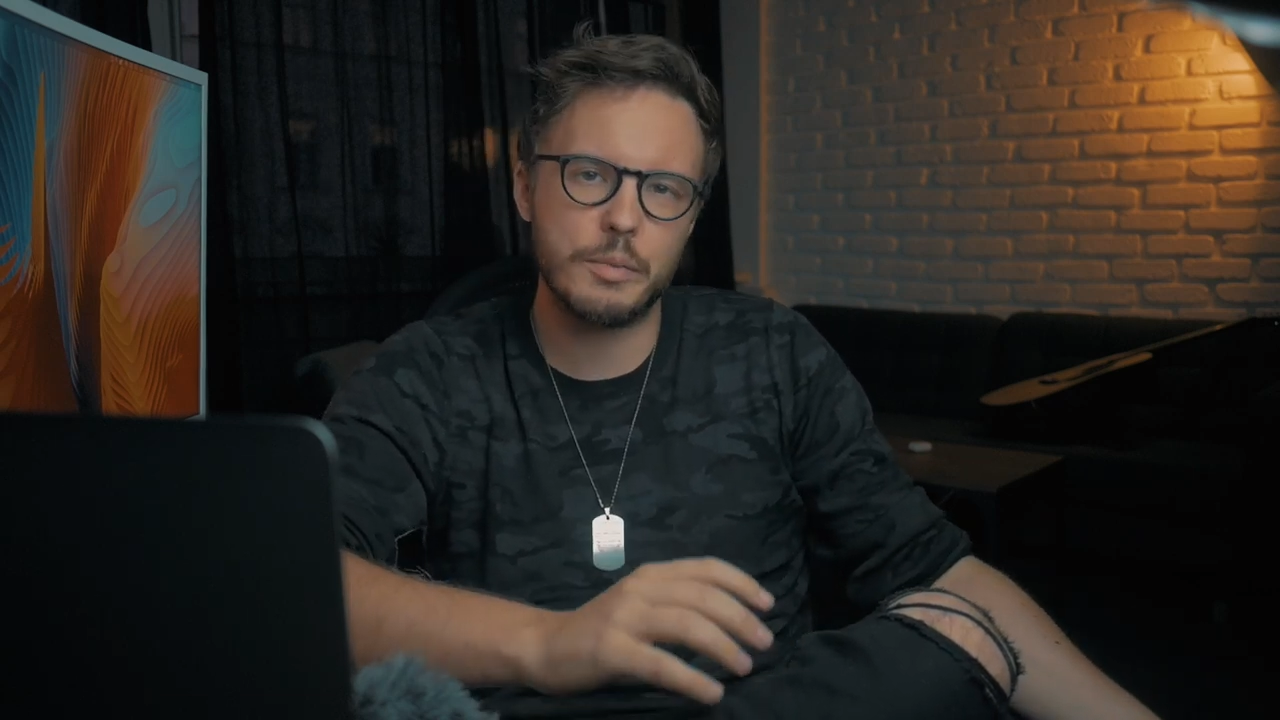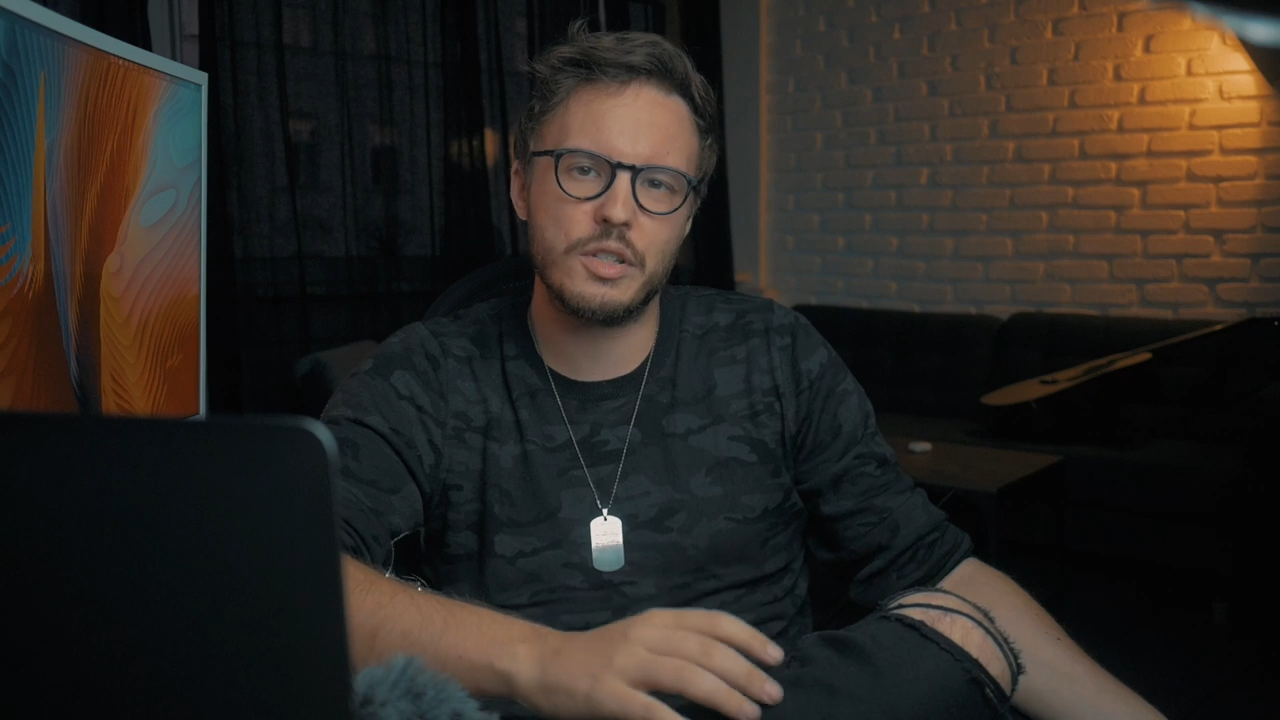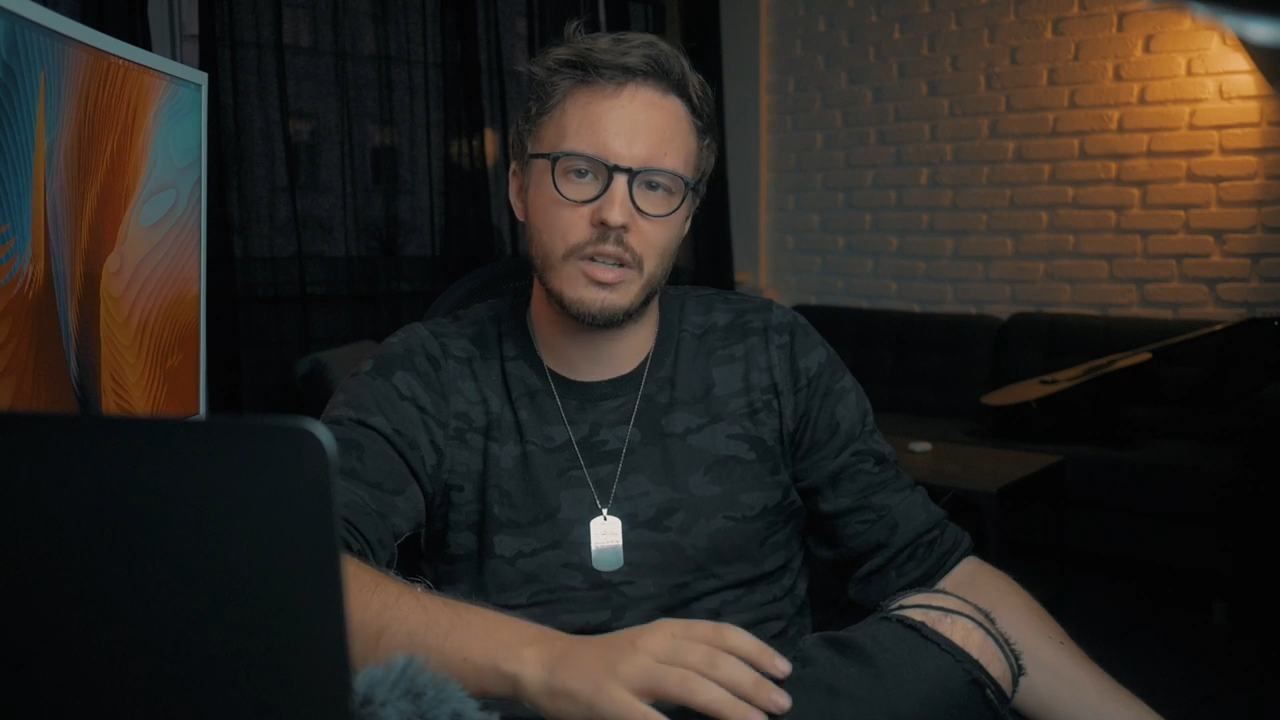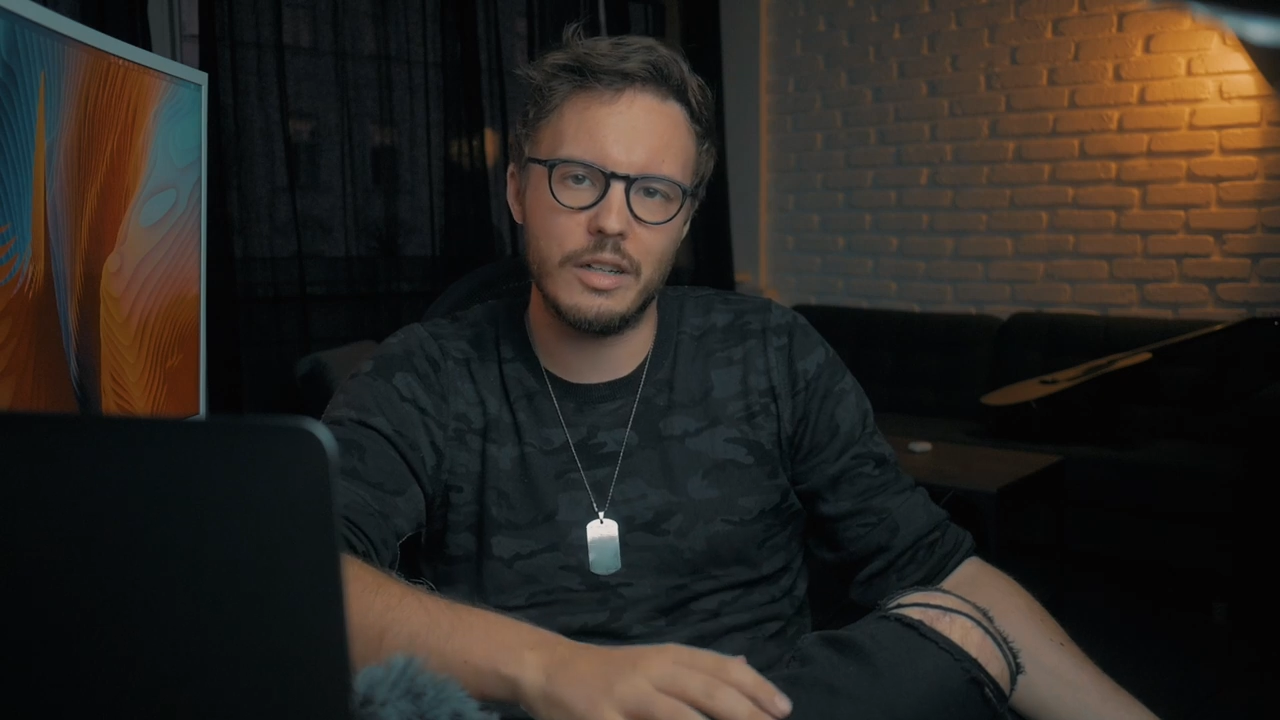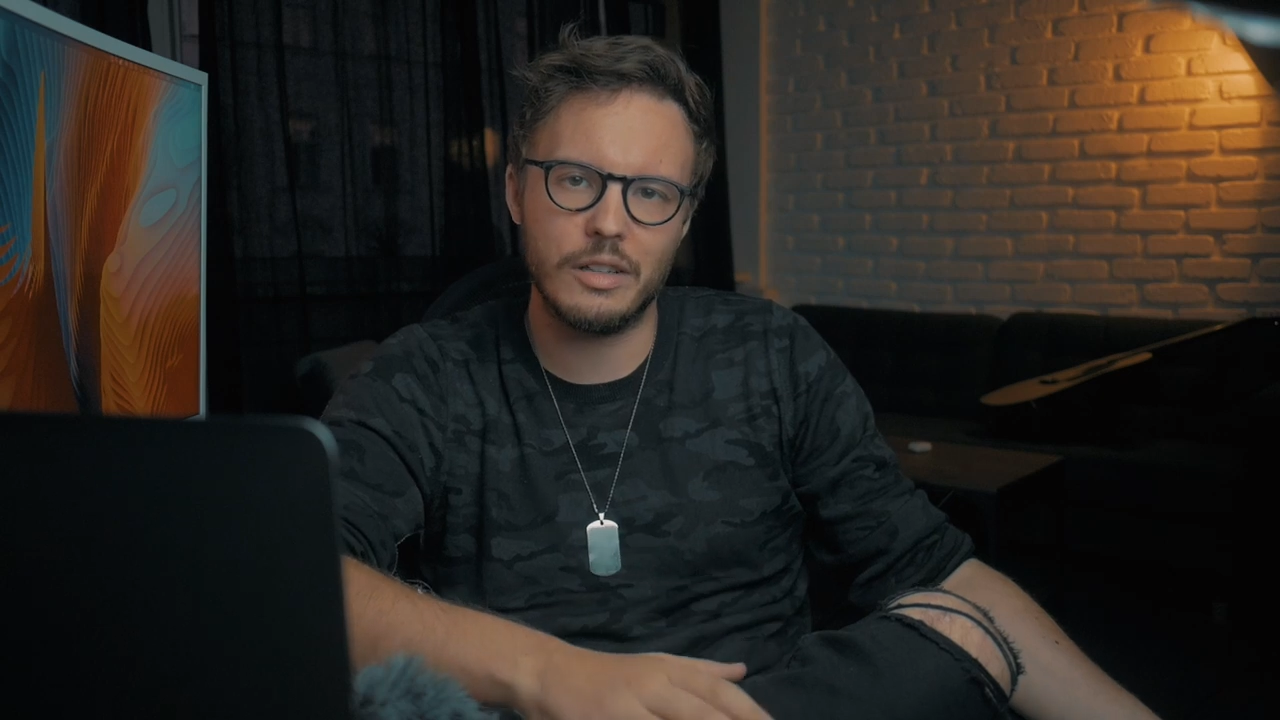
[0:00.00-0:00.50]

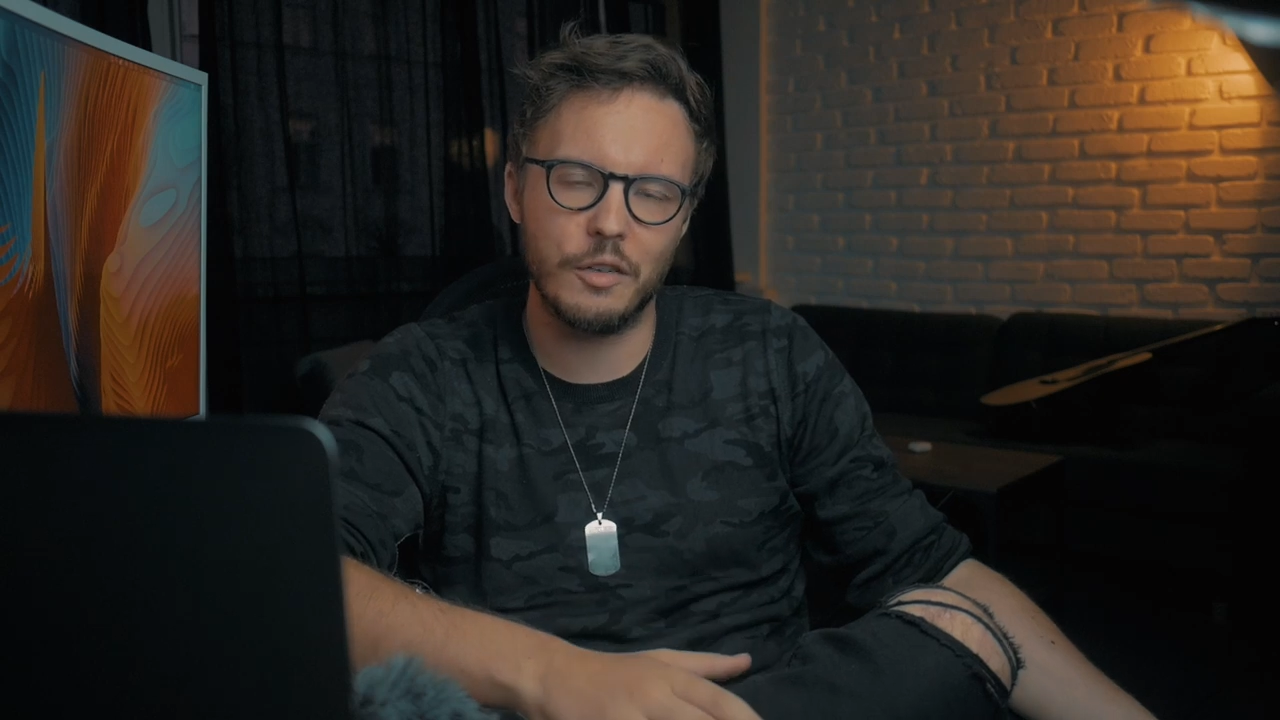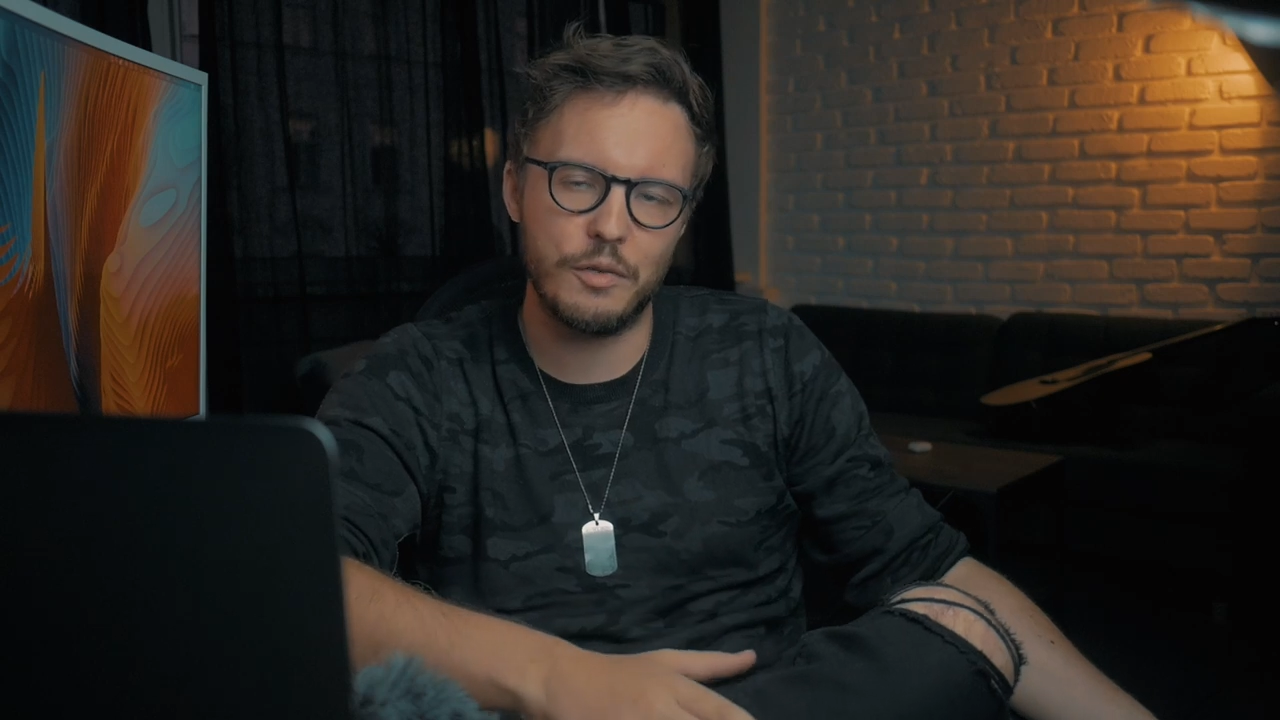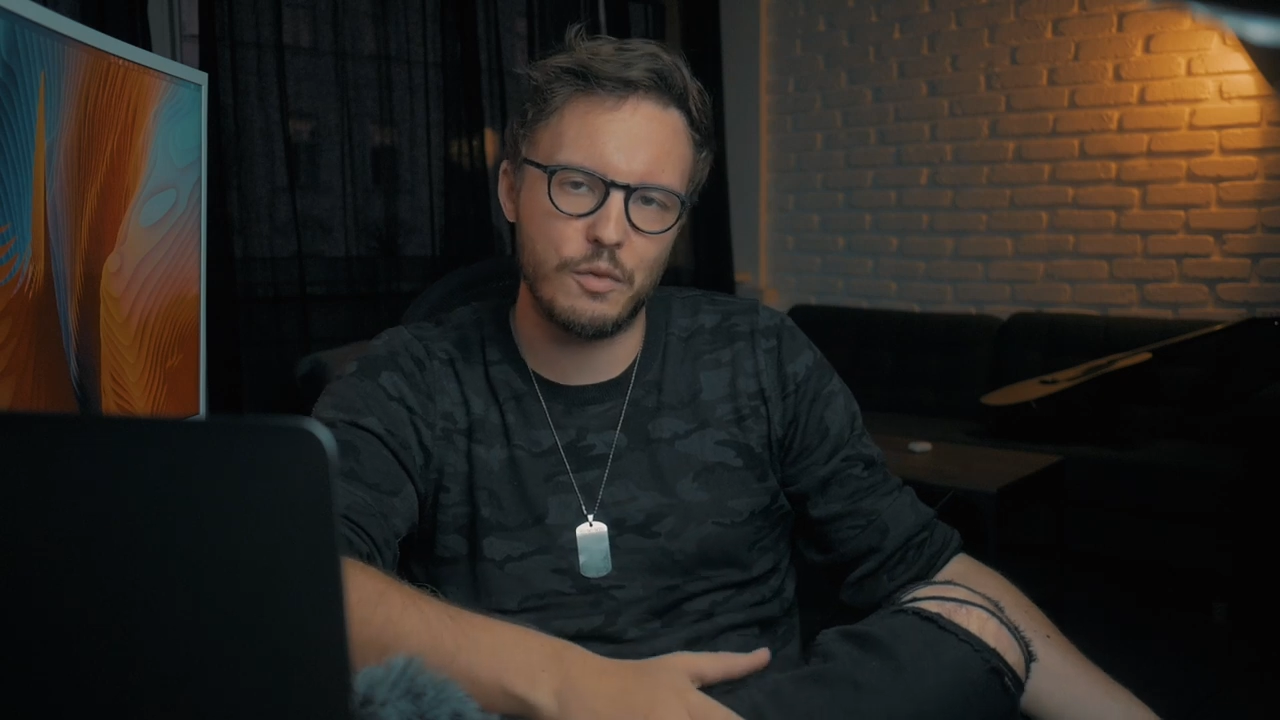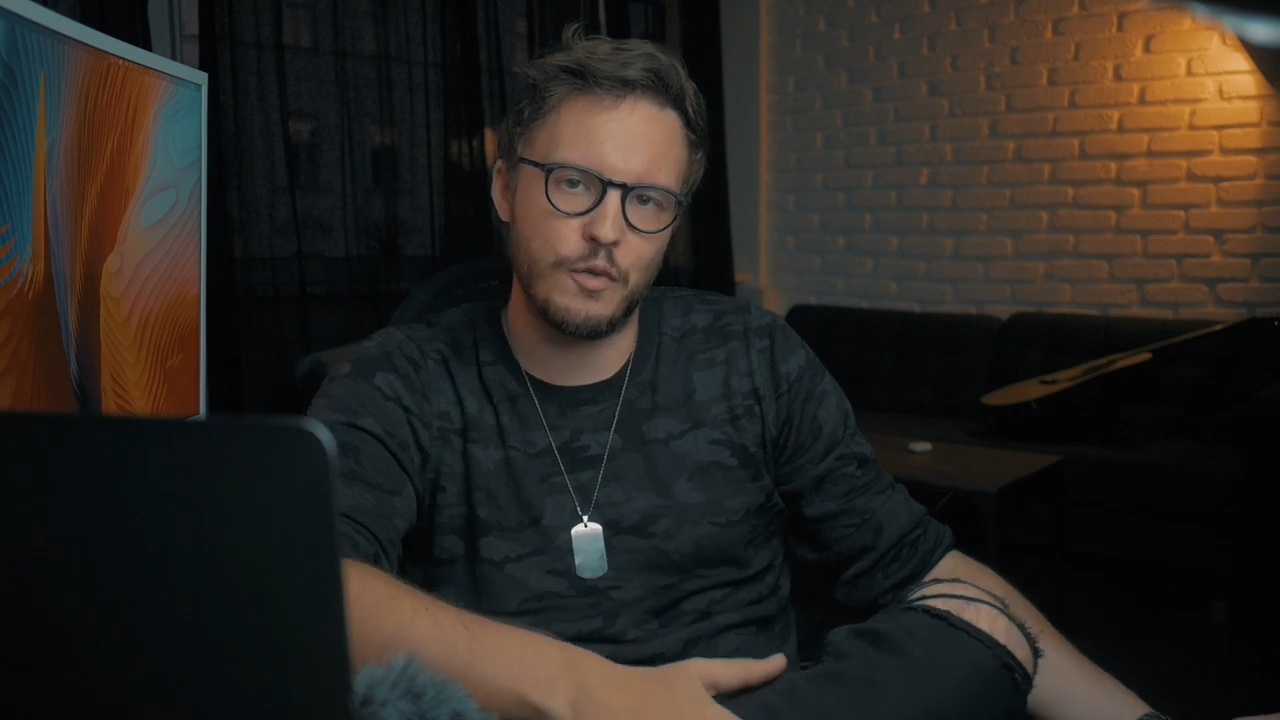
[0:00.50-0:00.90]
percent of their